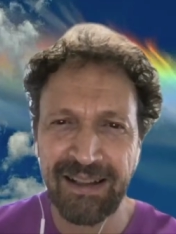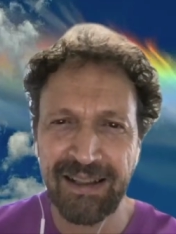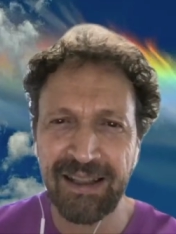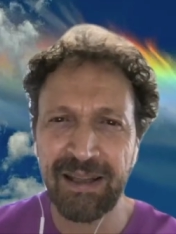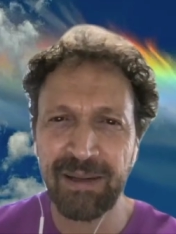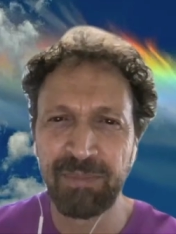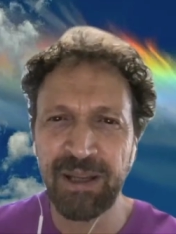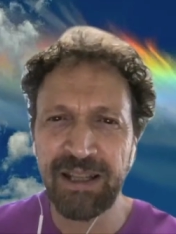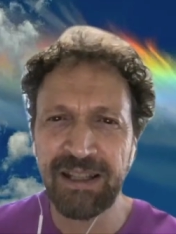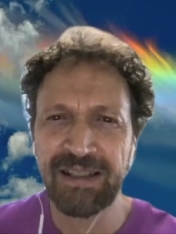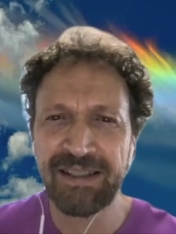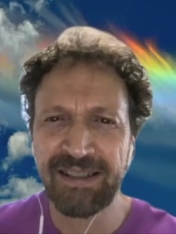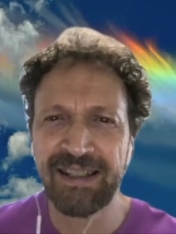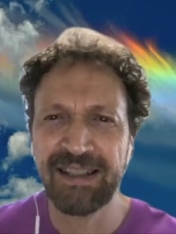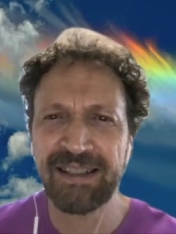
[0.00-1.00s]
Kabir
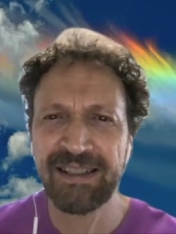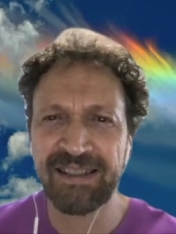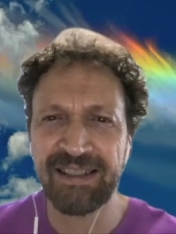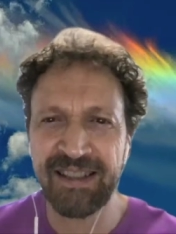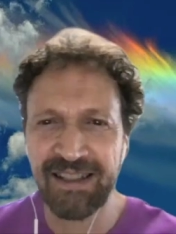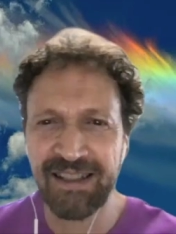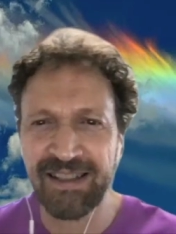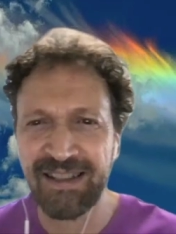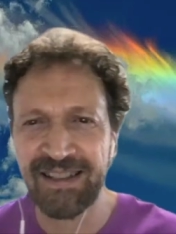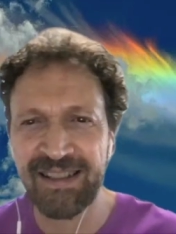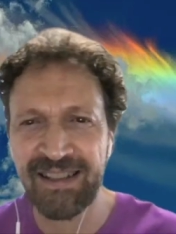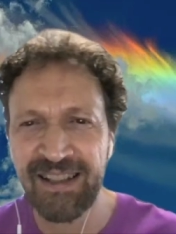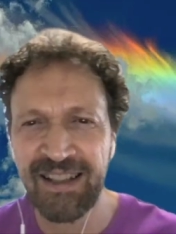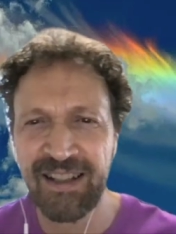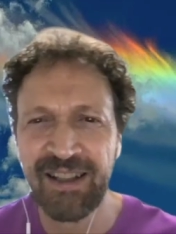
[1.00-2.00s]
says this:
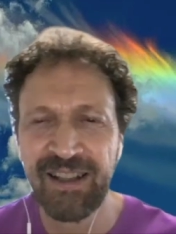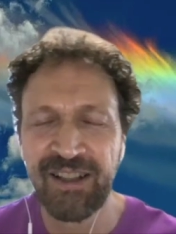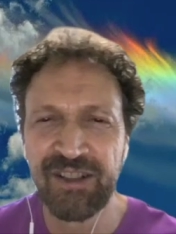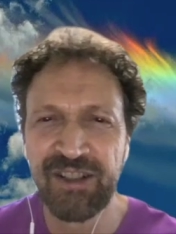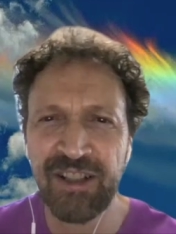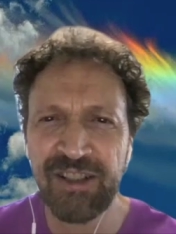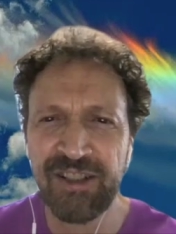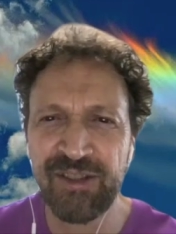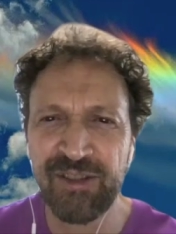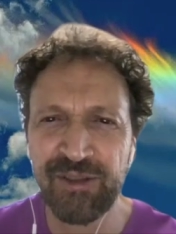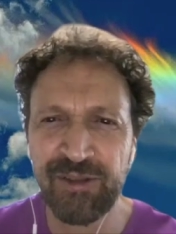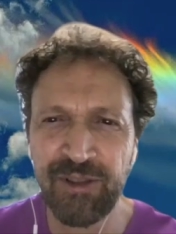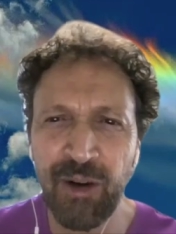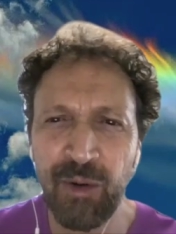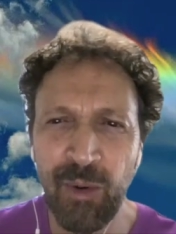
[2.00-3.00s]
just
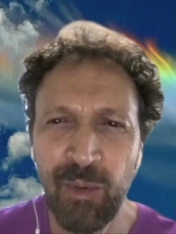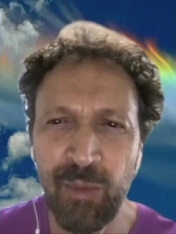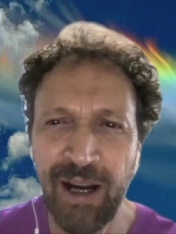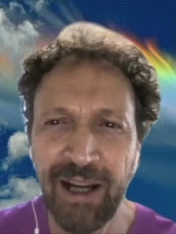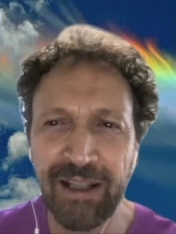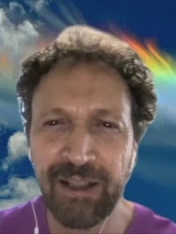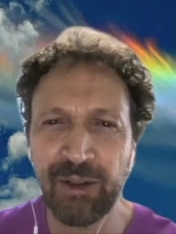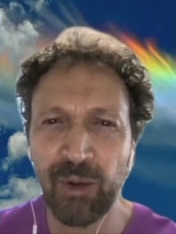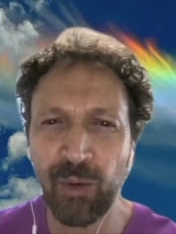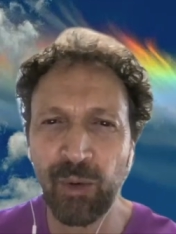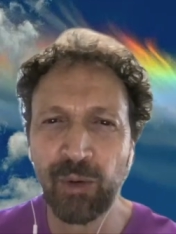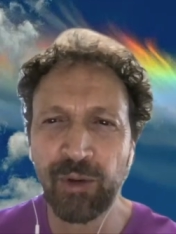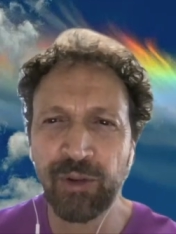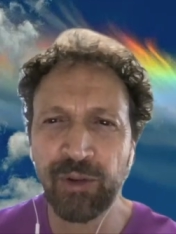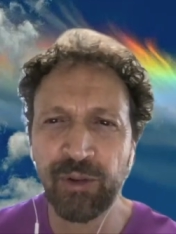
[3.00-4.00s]
throw away
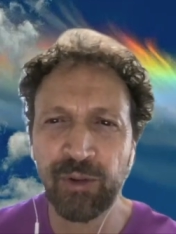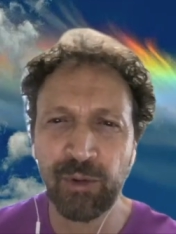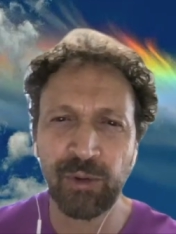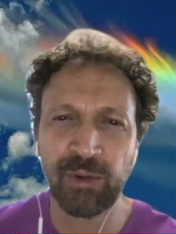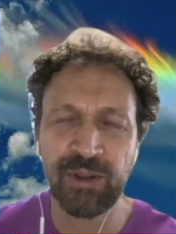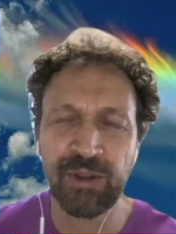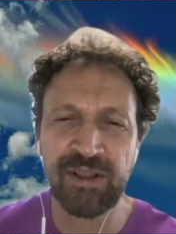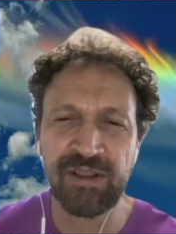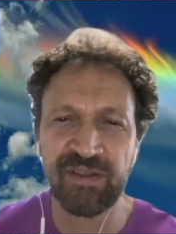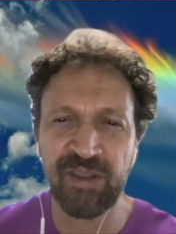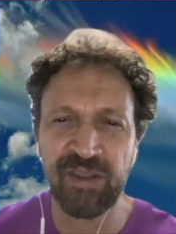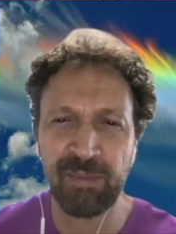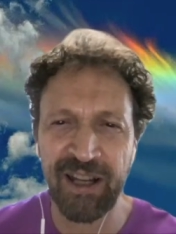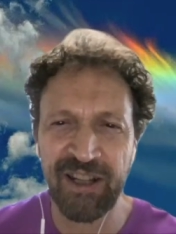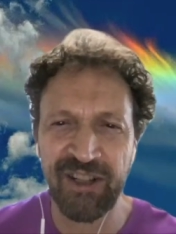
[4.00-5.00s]
all thoughts of
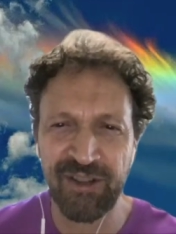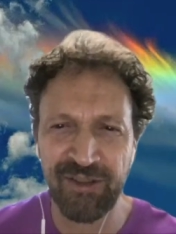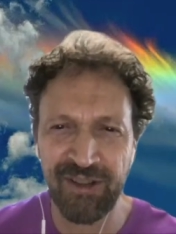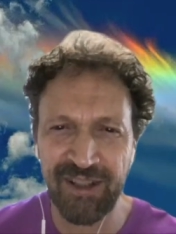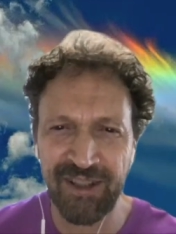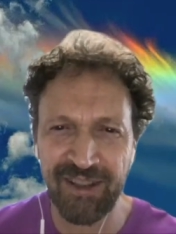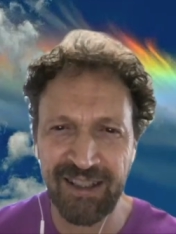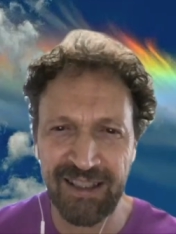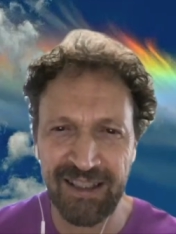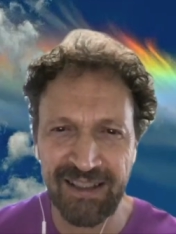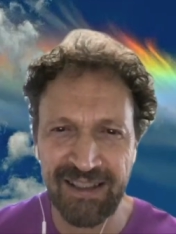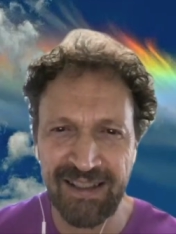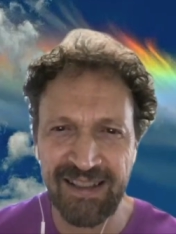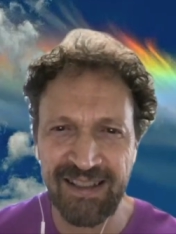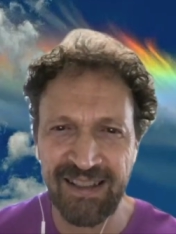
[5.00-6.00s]
imaginary
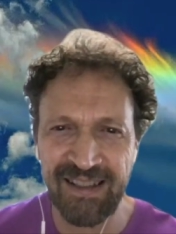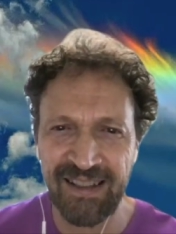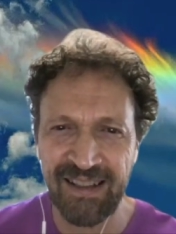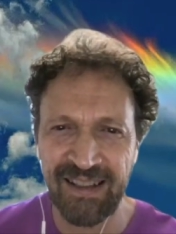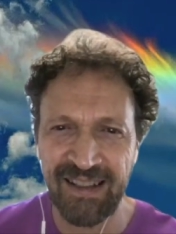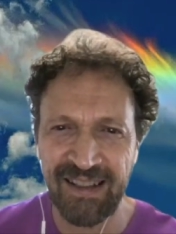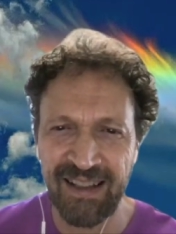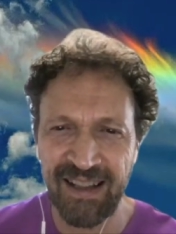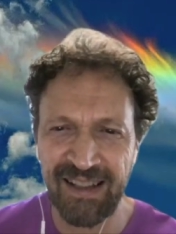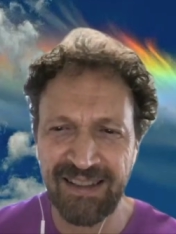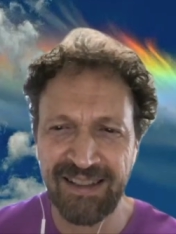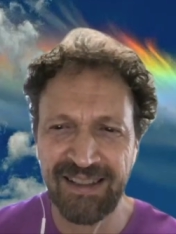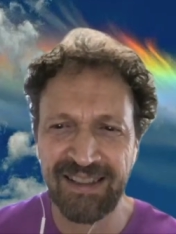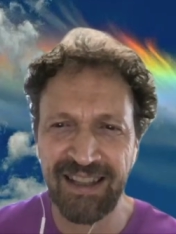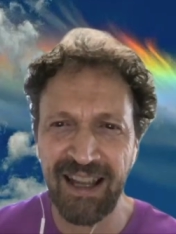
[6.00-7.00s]
things and
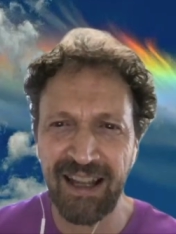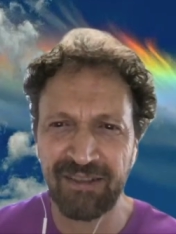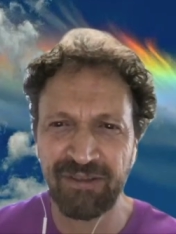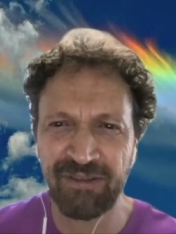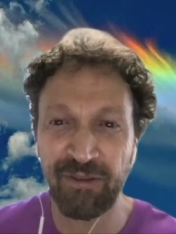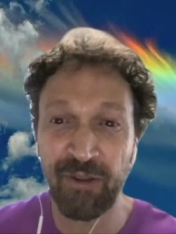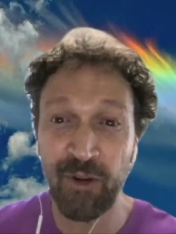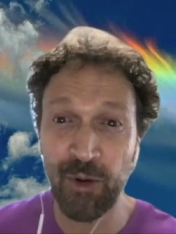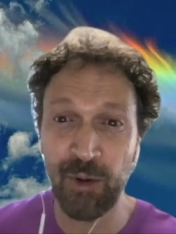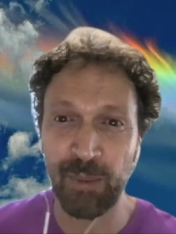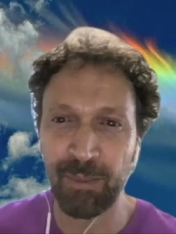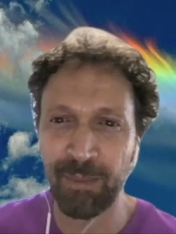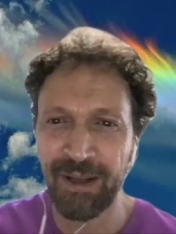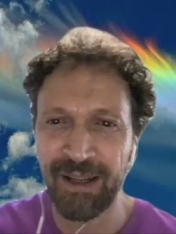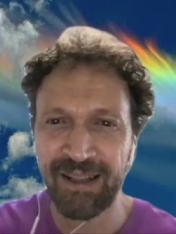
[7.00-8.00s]
stand
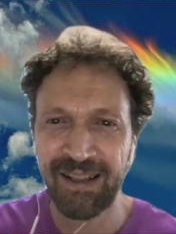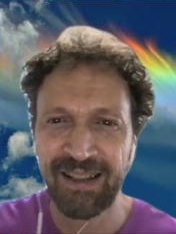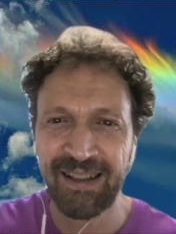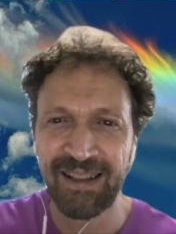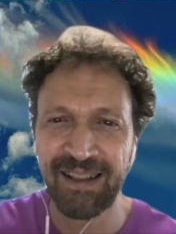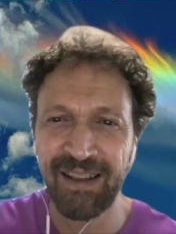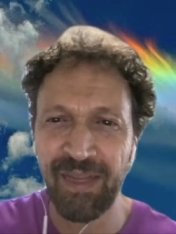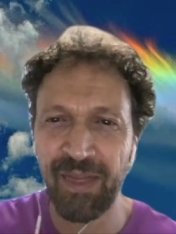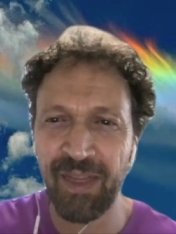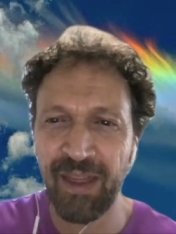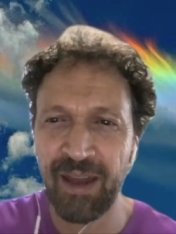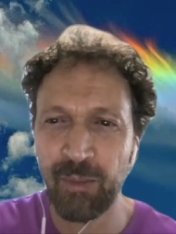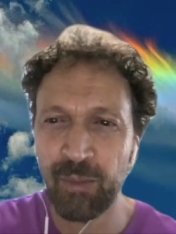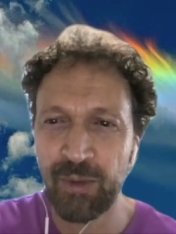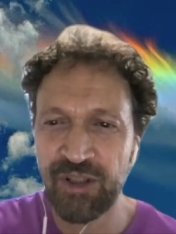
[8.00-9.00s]
firm in
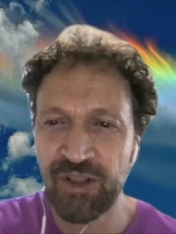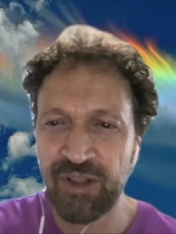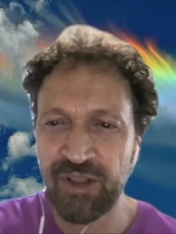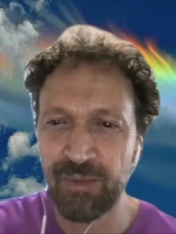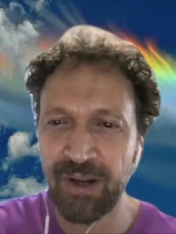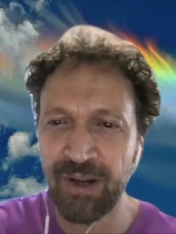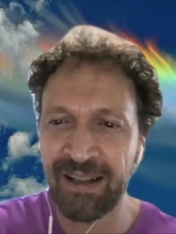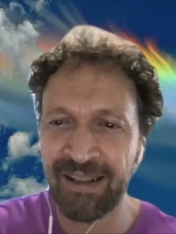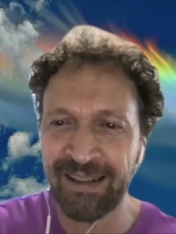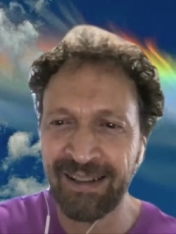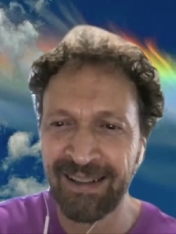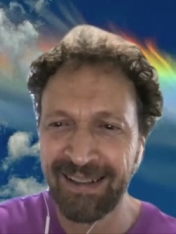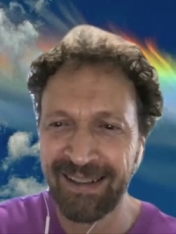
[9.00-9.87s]
that which you are.